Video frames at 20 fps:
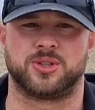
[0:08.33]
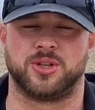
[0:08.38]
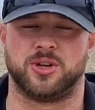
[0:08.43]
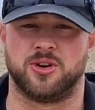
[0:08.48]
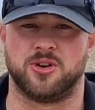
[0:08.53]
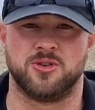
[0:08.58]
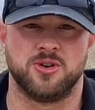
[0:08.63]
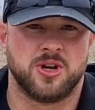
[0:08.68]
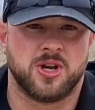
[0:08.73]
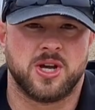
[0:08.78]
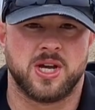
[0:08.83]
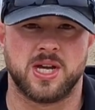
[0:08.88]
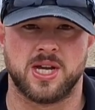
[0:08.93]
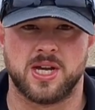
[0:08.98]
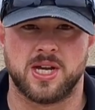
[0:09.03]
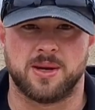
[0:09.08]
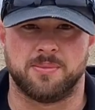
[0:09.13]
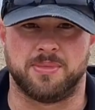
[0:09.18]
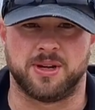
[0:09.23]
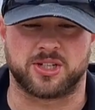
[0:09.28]
So
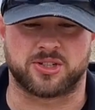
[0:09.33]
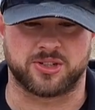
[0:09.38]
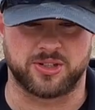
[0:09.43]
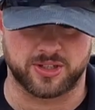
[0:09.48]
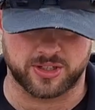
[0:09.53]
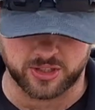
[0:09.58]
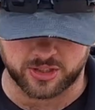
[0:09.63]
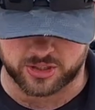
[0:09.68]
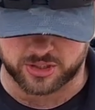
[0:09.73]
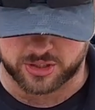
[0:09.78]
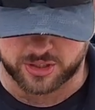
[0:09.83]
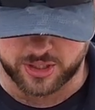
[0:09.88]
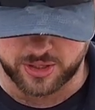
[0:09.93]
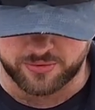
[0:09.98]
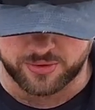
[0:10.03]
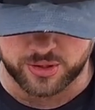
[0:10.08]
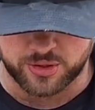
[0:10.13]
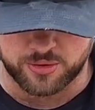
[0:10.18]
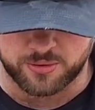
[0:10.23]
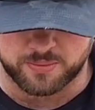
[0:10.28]
basically, I'm going to just
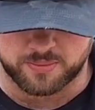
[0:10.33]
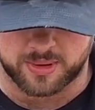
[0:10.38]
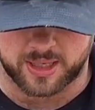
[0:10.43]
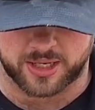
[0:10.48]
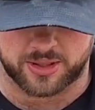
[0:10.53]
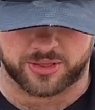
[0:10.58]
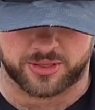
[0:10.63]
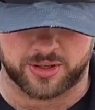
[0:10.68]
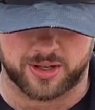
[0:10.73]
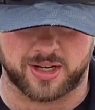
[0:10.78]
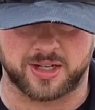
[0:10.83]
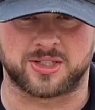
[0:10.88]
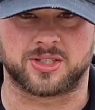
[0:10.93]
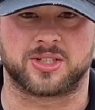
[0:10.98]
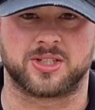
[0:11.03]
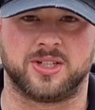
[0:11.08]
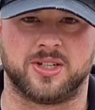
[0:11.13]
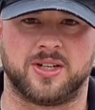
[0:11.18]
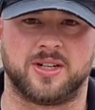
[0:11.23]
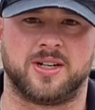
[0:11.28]
give you my
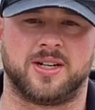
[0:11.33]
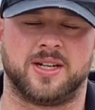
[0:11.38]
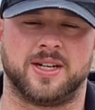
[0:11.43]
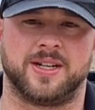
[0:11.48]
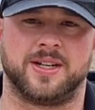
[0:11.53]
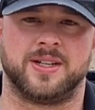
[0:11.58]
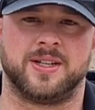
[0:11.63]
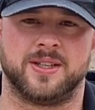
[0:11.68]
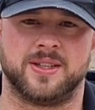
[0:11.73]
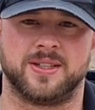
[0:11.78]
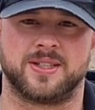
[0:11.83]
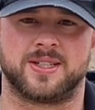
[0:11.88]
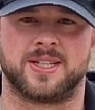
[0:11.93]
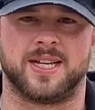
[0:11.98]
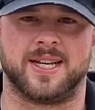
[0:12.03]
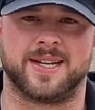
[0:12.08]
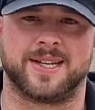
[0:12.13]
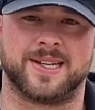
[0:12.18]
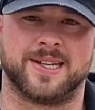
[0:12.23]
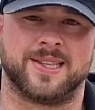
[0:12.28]
thoughts on this
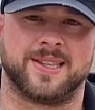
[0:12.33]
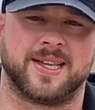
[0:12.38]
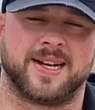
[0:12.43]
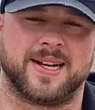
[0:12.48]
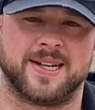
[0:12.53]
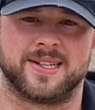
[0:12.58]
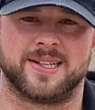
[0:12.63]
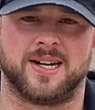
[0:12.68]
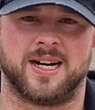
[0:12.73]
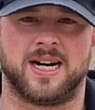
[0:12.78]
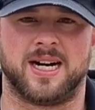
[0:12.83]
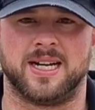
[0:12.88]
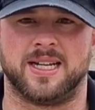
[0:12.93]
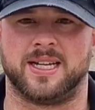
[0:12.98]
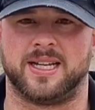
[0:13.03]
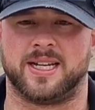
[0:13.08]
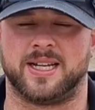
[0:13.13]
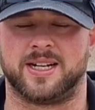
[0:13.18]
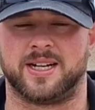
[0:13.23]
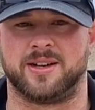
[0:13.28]
handgun that I got
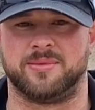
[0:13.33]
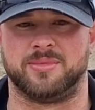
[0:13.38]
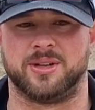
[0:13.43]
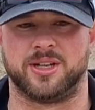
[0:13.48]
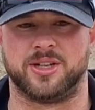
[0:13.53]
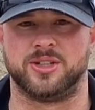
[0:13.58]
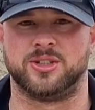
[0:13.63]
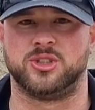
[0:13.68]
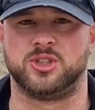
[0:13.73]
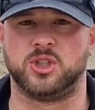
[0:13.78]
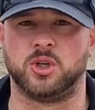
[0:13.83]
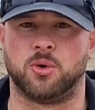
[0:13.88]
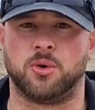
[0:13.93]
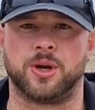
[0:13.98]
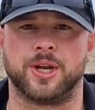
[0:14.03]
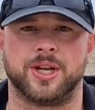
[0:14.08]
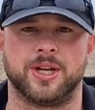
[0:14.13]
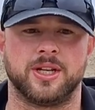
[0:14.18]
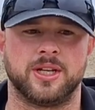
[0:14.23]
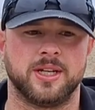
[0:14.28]
and I've been
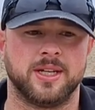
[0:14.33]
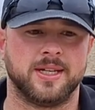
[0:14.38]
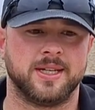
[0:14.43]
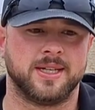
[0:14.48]
enjoying.